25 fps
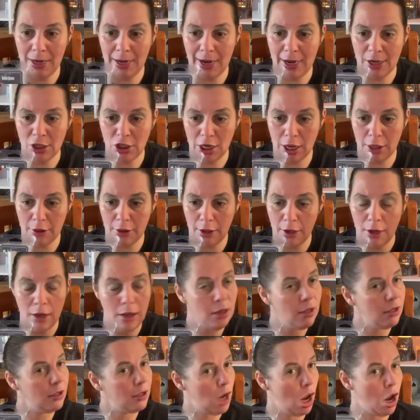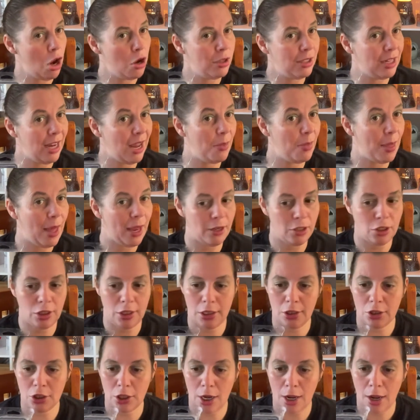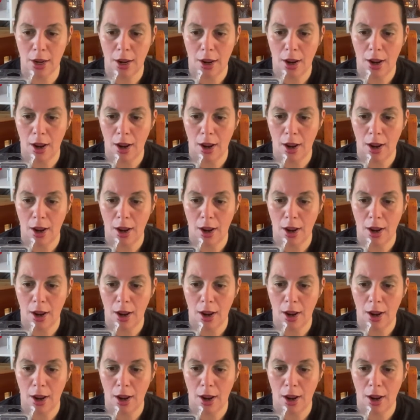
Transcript: each other, tone down that ginger,